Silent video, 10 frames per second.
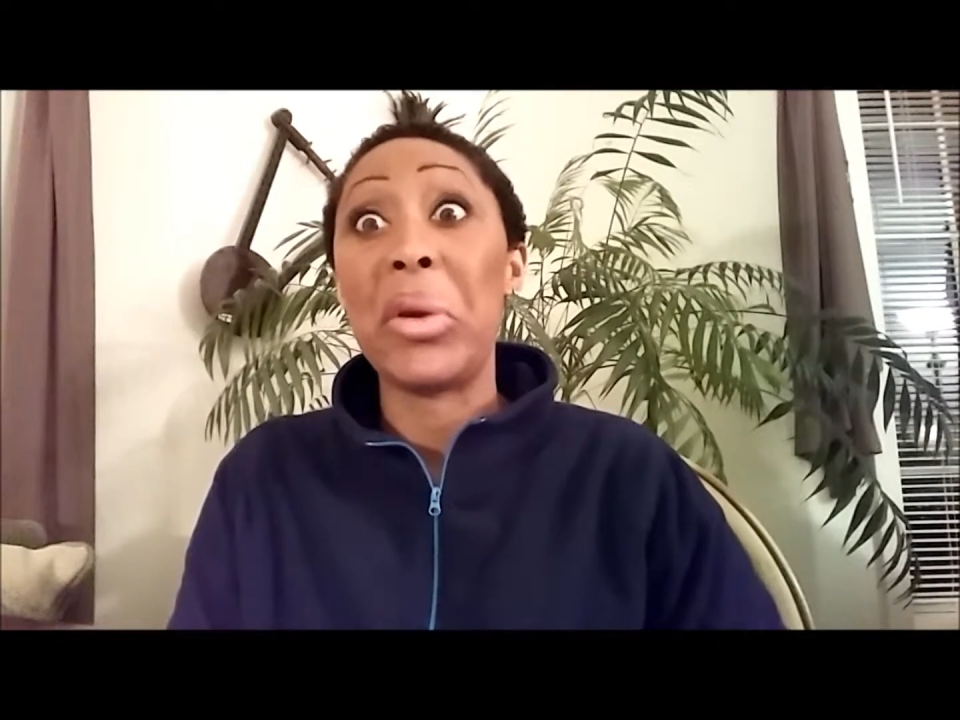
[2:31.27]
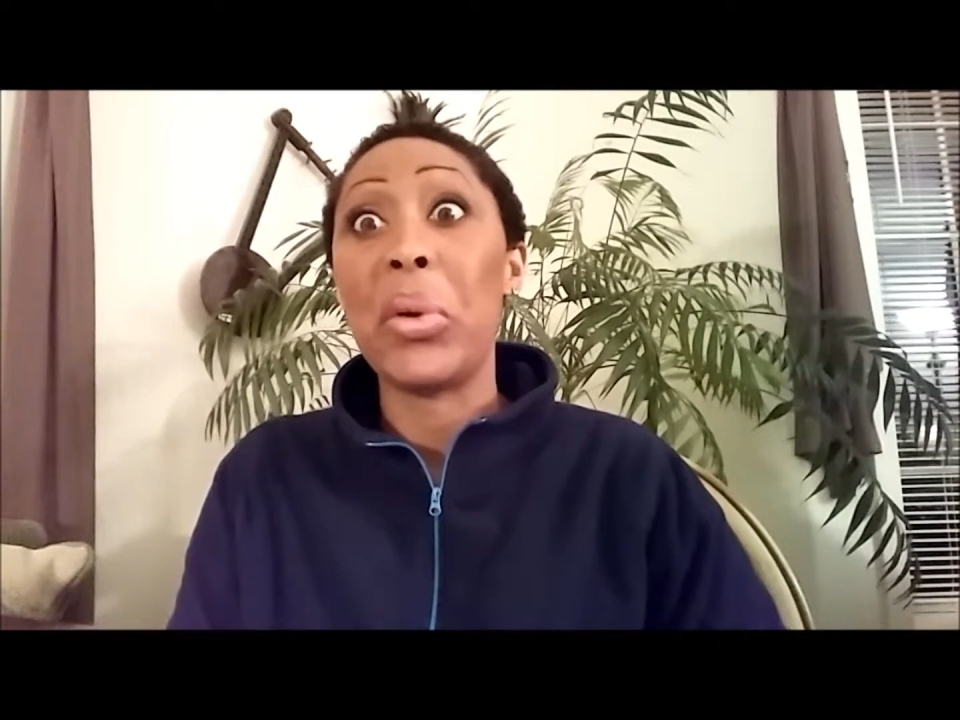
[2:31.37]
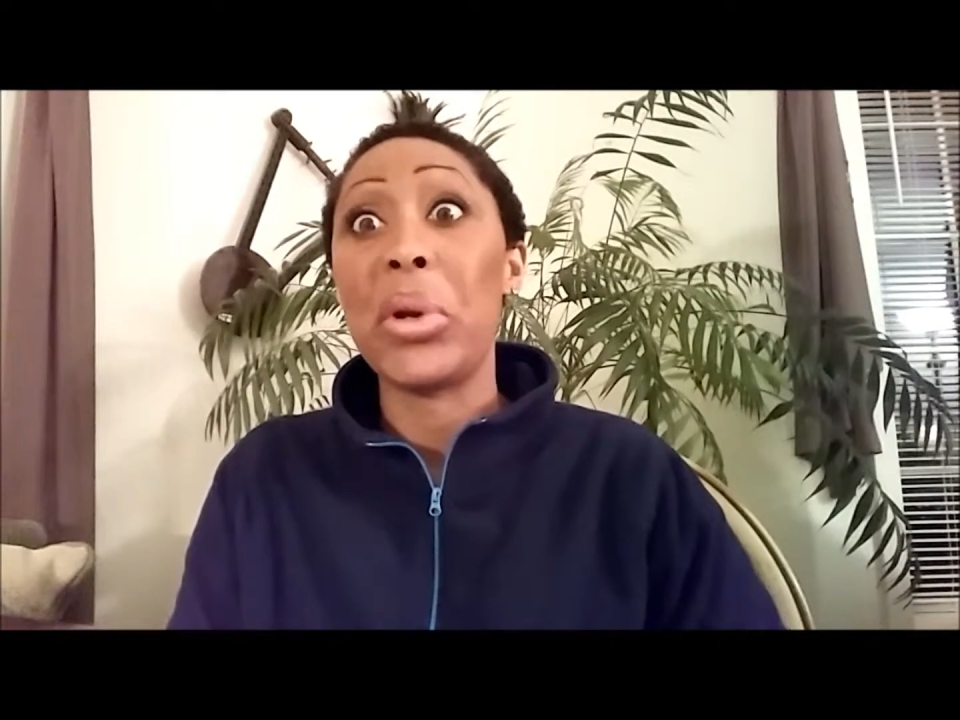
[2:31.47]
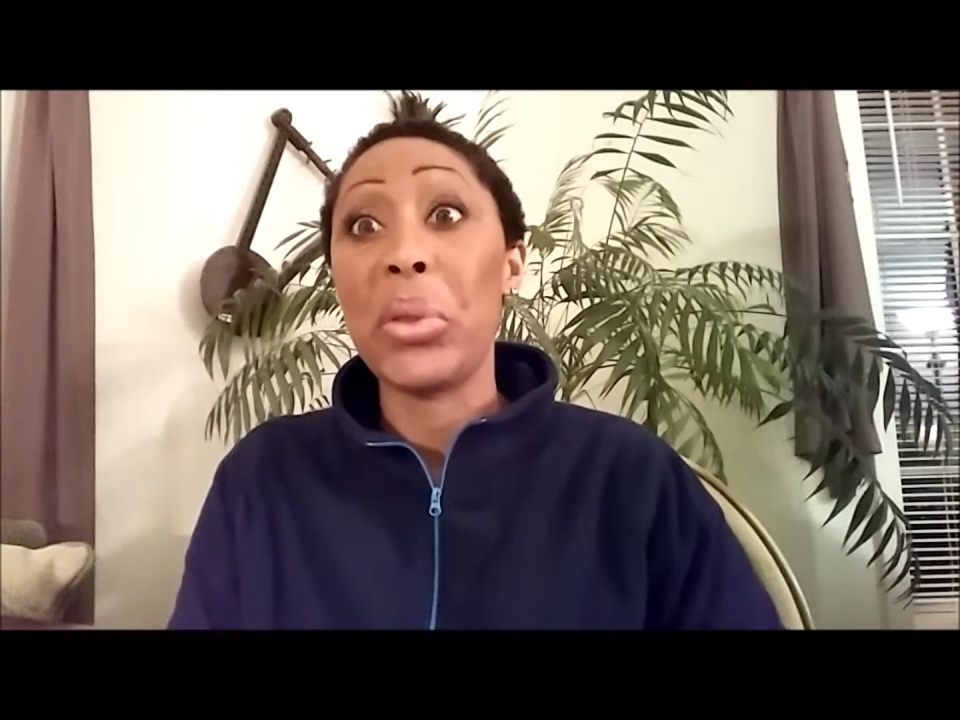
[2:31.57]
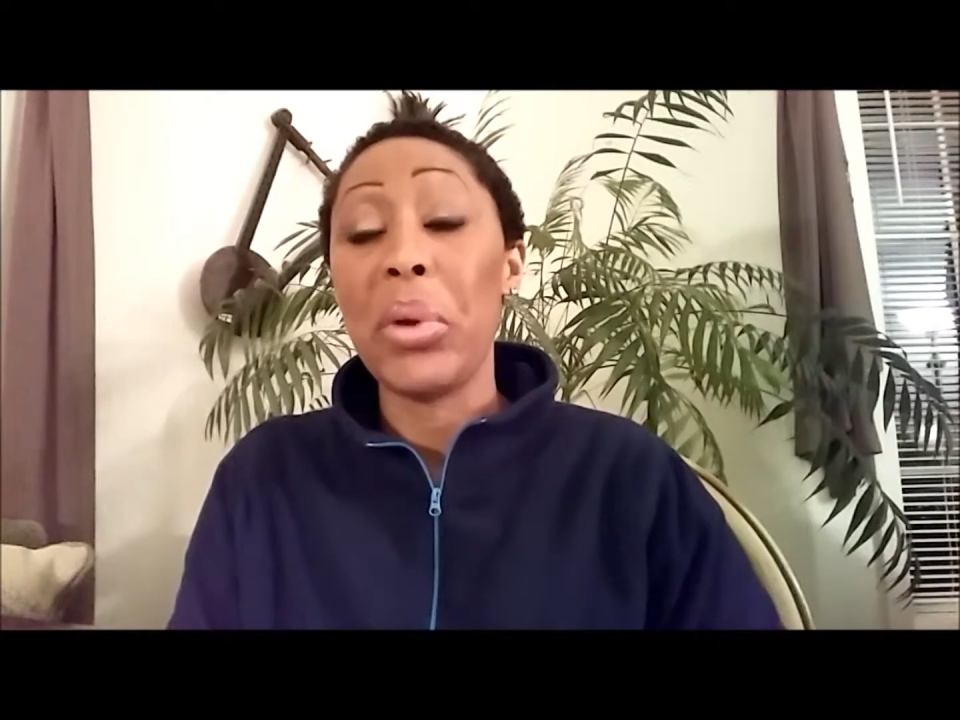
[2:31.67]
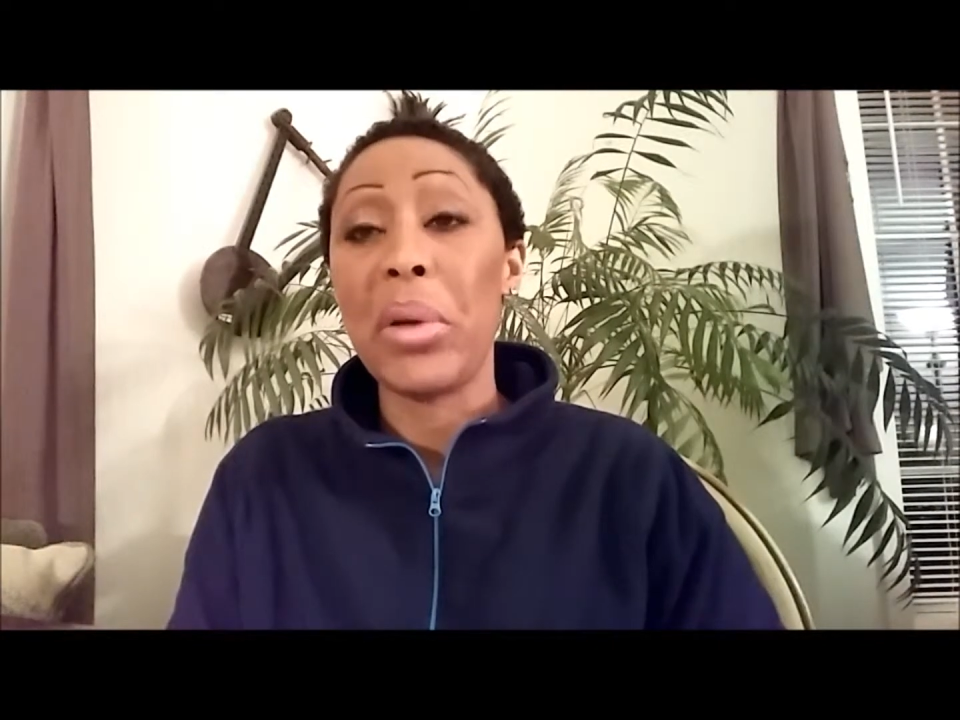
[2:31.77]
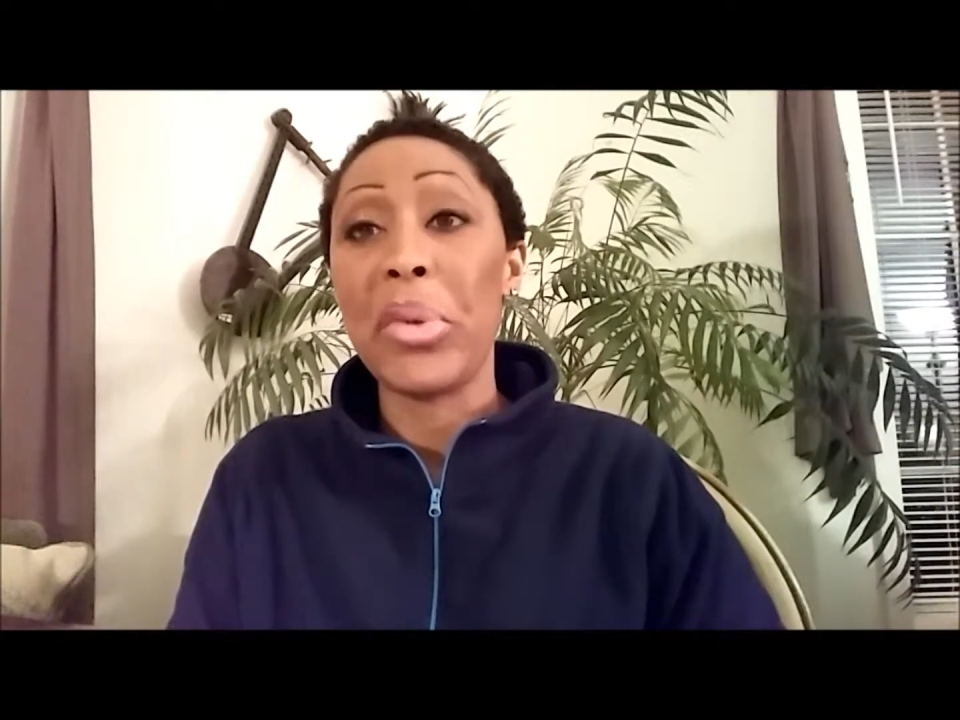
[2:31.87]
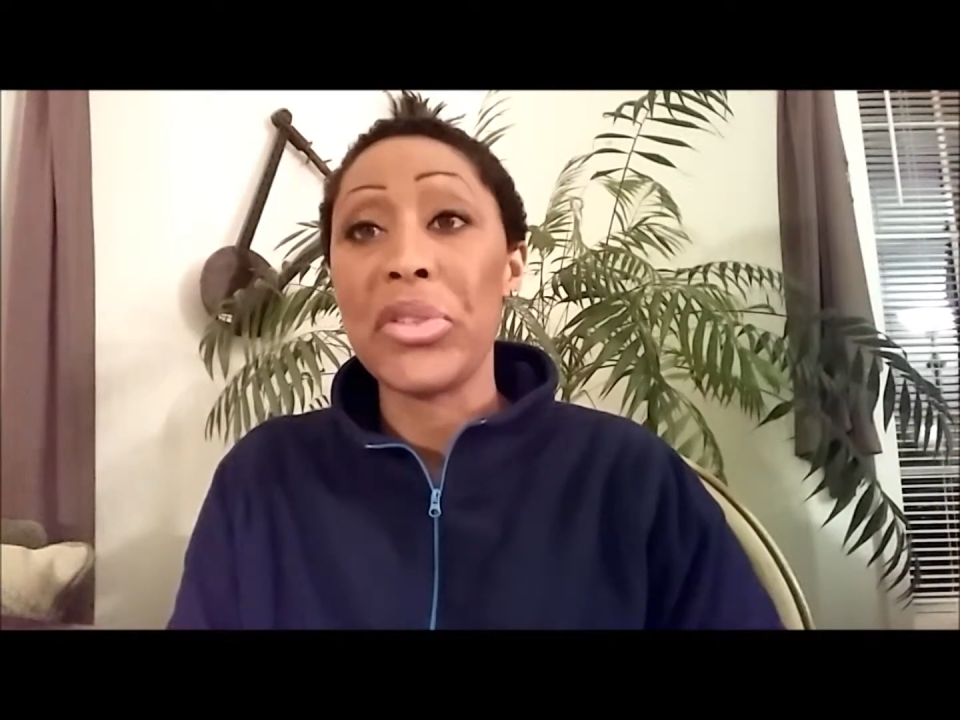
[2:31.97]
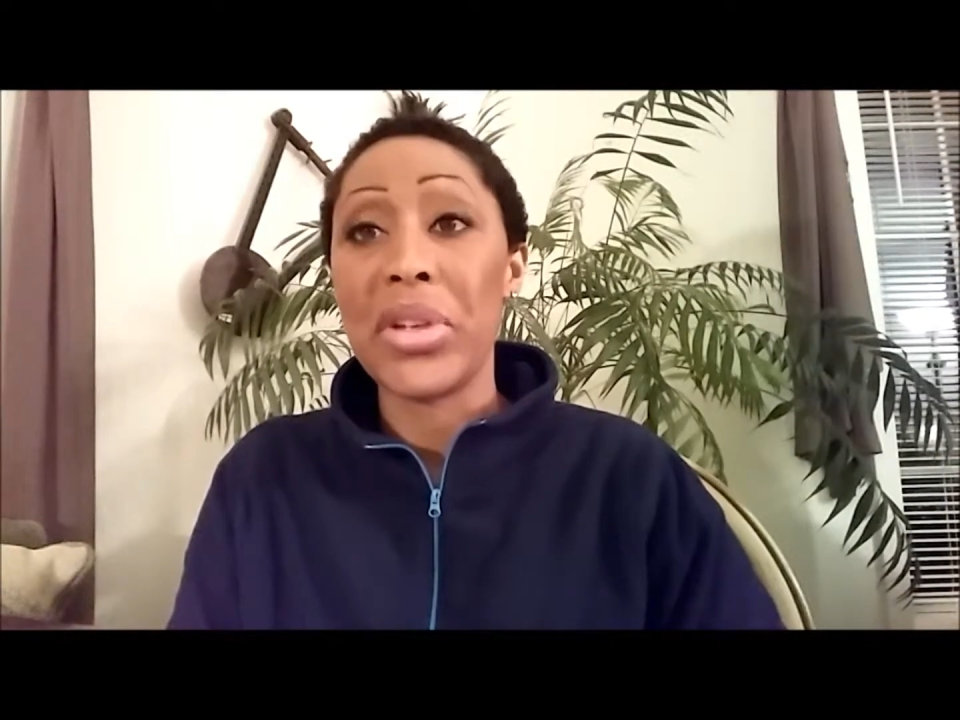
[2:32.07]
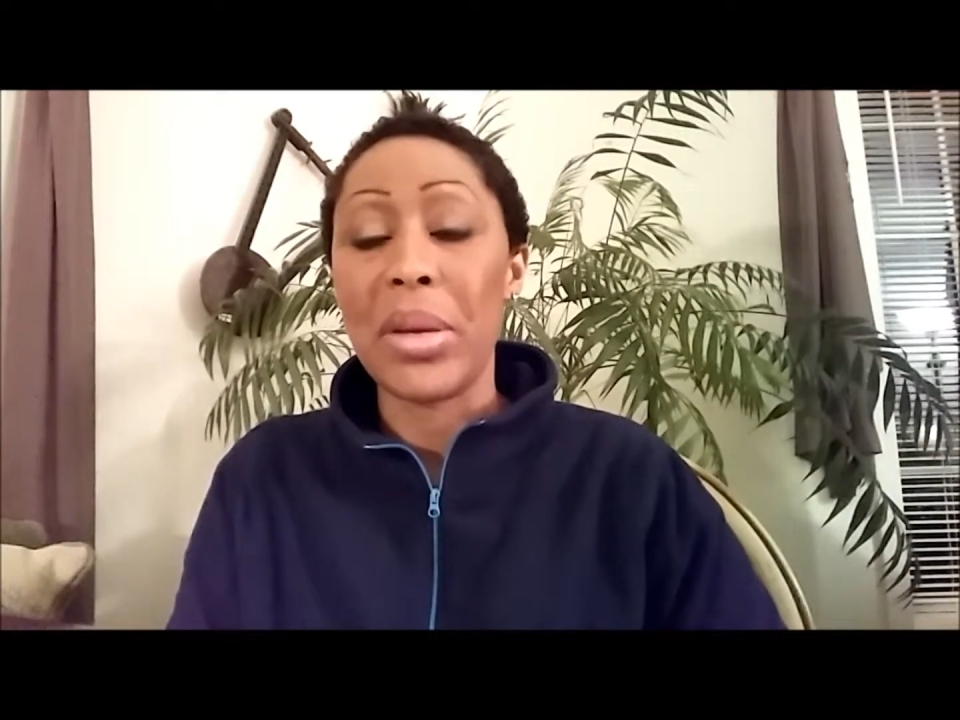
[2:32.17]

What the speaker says: quoting the wrong person,